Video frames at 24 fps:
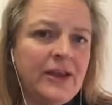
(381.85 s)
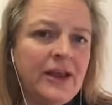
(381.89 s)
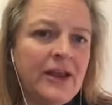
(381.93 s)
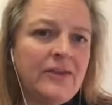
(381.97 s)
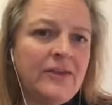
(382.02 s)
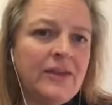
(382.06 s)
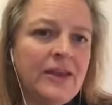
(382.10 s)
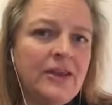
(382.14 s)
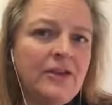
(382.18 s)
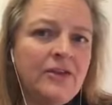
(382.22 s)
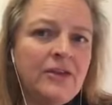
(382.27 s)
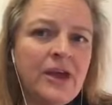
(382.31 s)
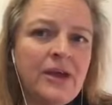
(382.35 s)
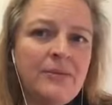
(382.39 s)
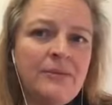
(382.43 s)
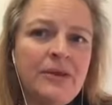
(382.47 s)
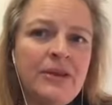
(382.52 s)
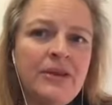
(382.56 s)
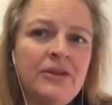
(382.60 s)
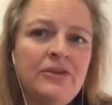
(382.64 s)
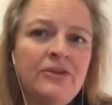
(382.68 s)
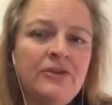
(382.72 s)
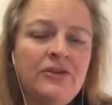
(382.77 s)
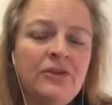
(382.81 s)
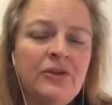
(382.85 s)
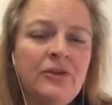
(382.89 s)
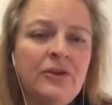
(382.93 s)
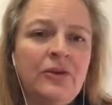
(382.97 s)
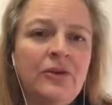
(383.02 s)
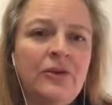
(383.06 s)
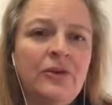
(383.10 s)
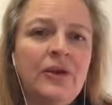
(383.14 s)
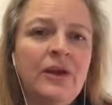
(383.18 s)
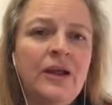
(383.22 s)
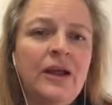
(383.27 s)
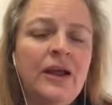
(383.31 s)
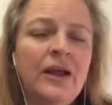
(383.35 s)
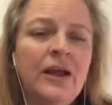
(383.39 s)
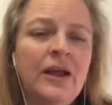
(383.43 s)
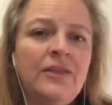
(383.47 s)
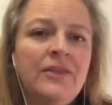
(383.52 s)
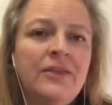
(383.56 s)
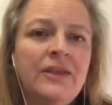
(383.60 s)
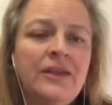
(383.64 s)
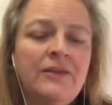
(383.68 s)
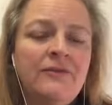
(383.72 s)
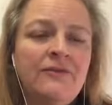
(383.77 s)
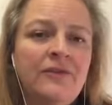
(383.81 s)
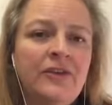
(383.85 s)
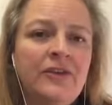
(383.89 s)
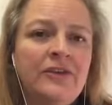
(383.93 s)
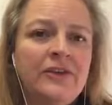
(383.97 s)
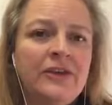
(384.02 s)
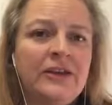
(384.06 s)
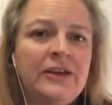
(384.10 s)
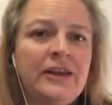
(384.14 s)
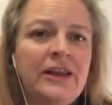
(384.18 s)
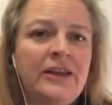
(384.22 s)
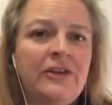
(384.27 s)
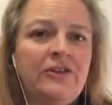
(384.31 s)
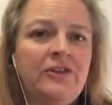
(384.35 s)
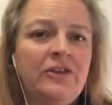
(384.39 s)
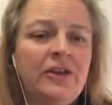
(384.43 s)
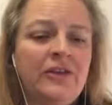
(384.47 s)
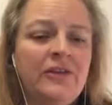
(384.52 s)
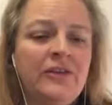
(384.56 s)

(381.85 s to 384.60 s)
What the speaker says: And then you come into the physical energy.